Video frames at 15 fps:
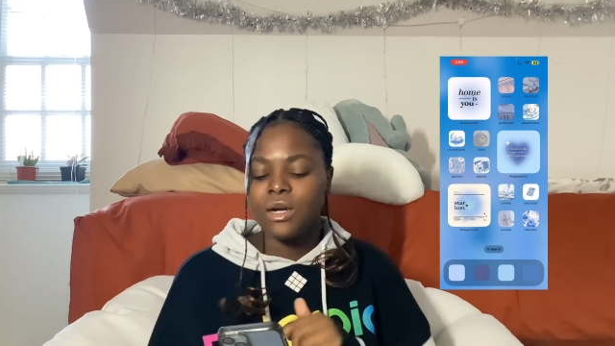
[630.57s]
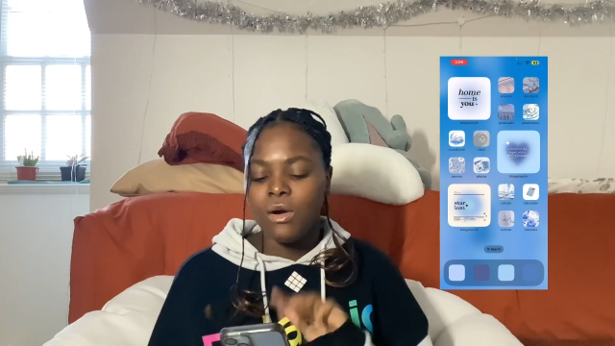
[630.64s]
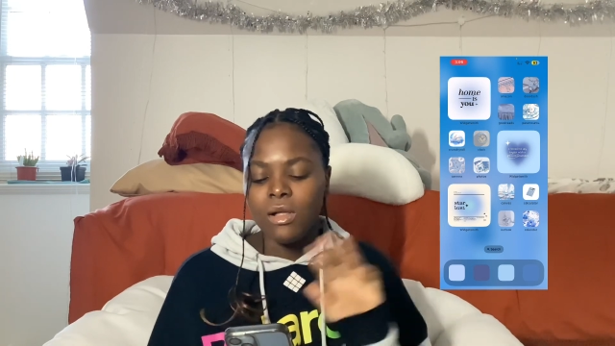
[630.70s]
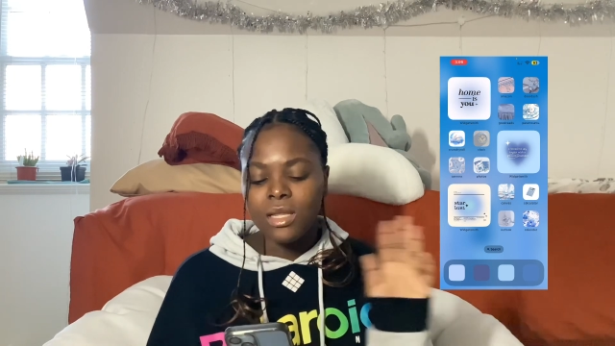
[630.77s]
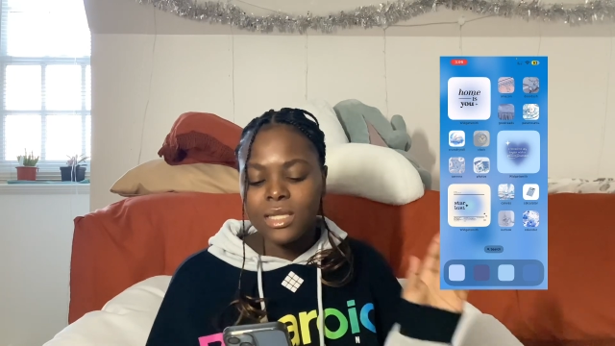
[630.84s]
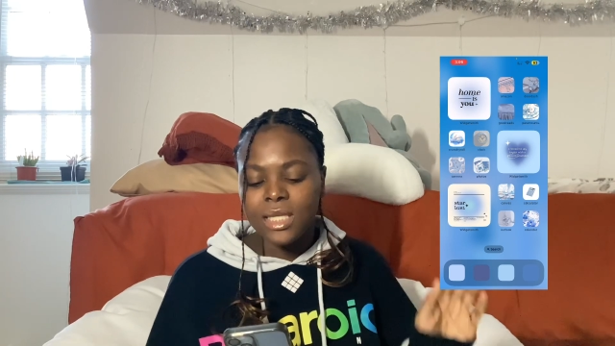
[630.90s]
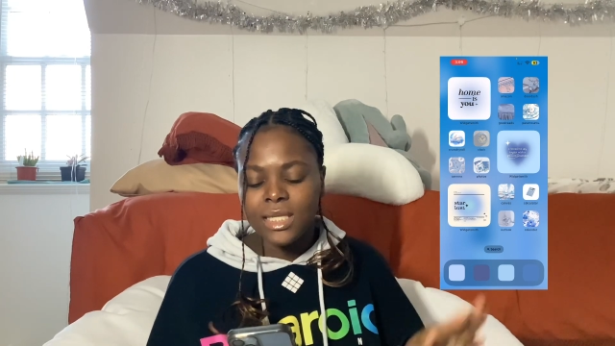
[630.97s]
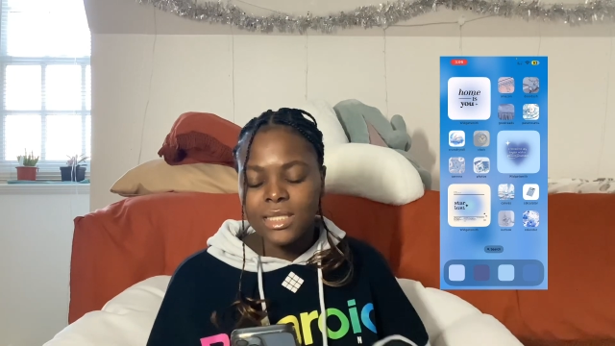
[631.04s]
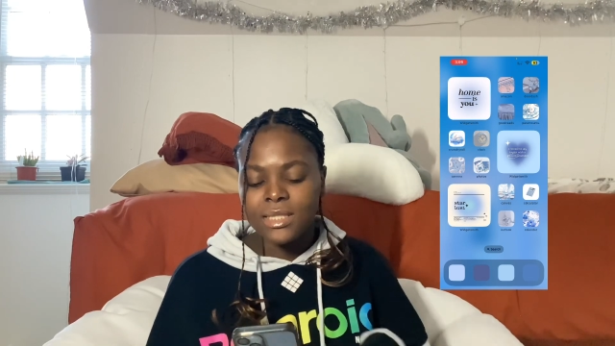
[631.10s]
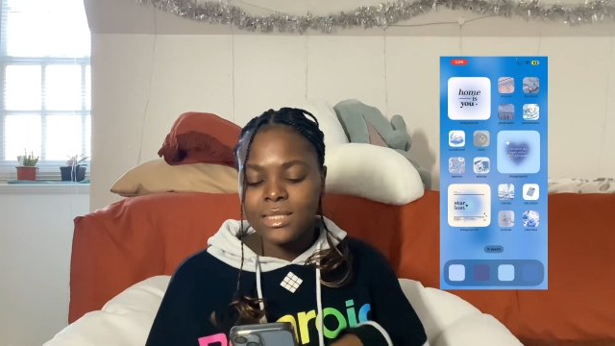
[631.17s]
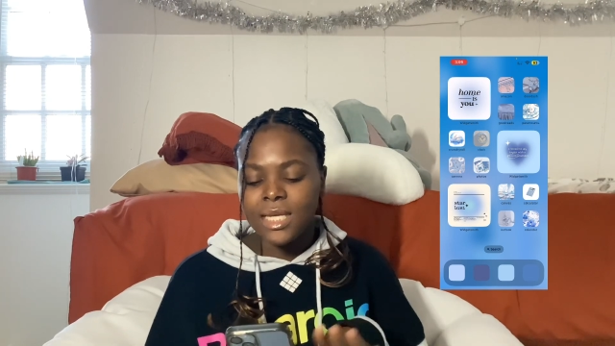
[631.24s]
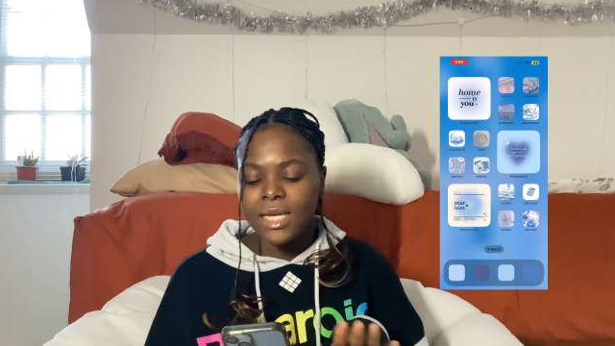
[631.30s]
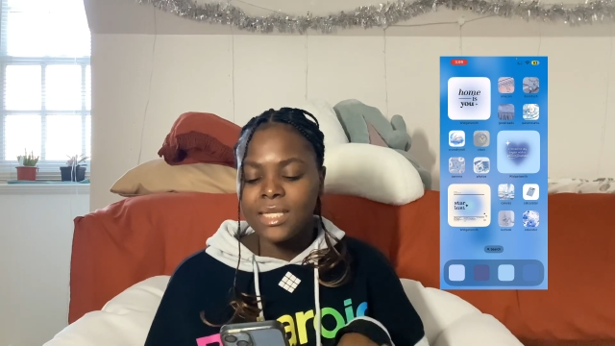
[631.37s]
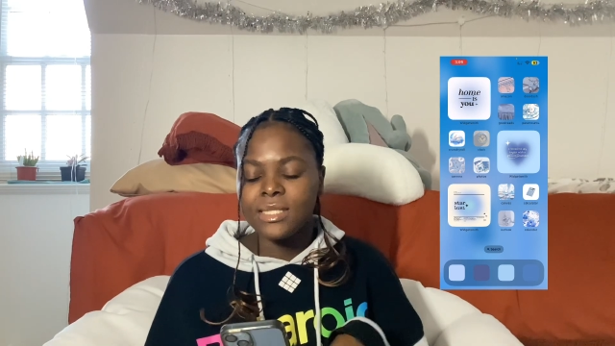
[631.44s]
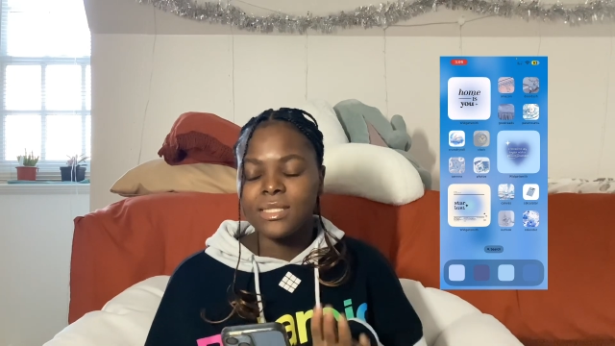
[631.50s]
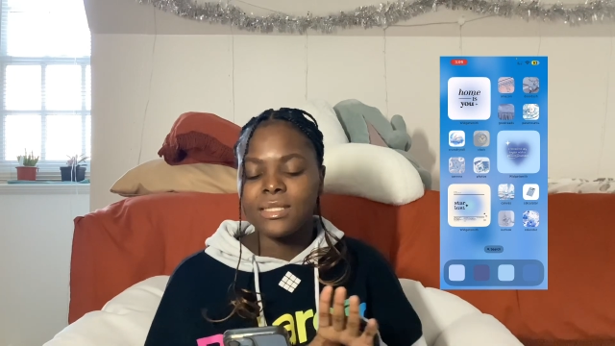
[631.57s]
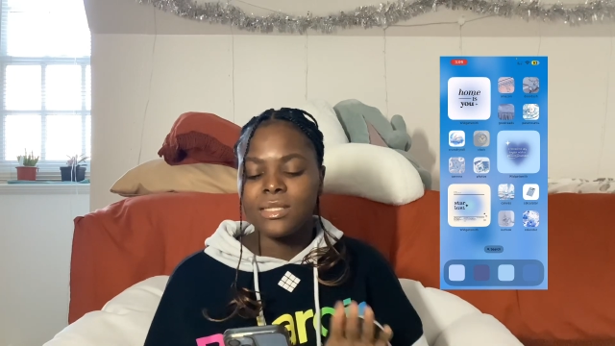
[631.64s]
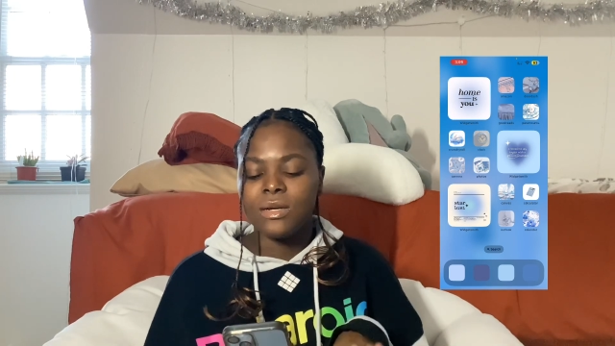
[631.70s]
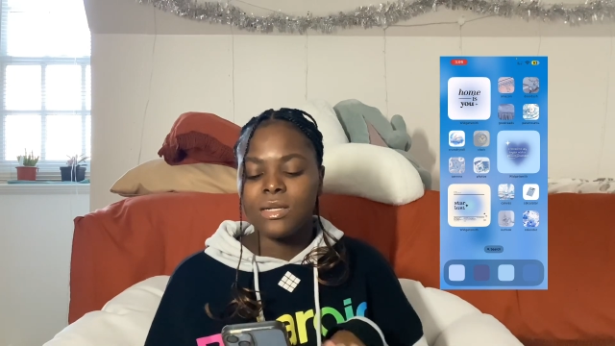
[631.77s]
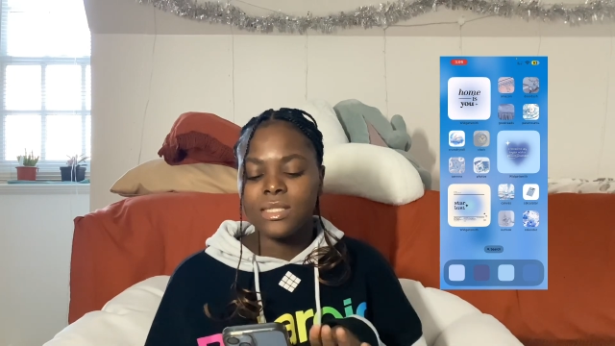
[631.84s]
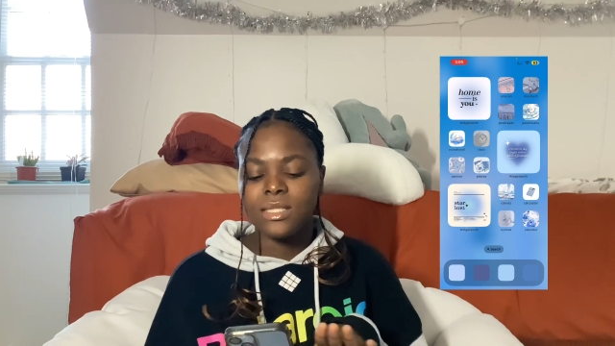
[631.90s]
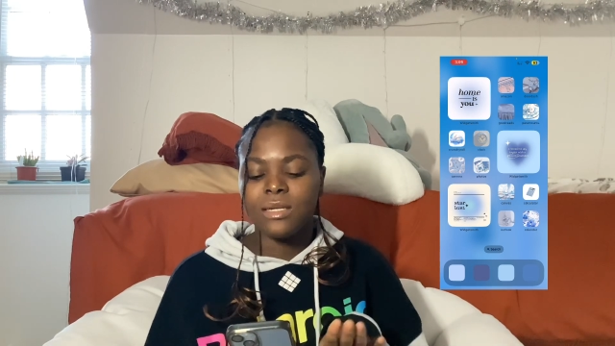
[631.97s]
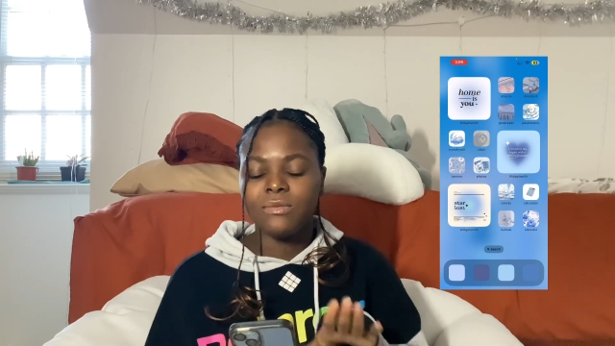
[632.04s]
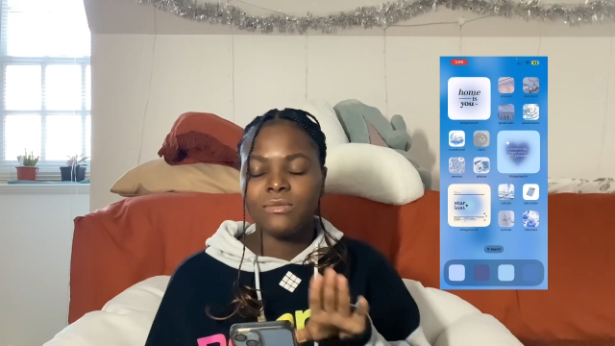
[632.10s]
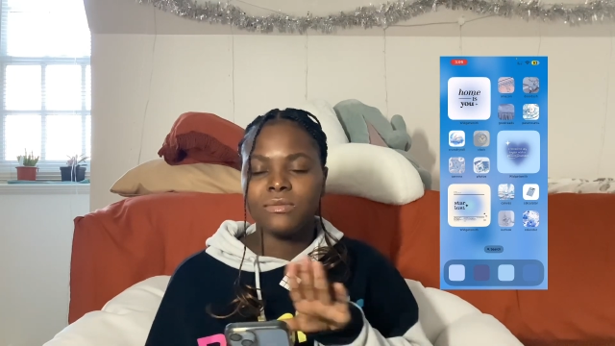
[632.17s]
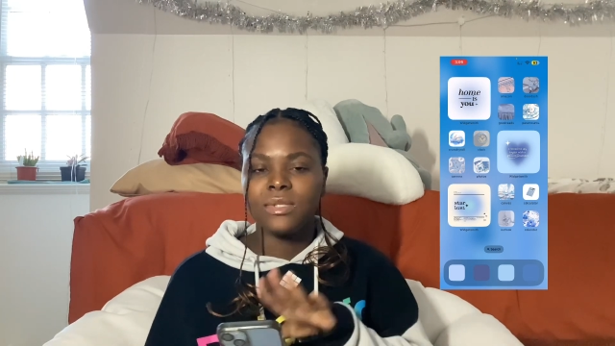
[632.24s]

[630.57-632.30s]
All of these things are stuff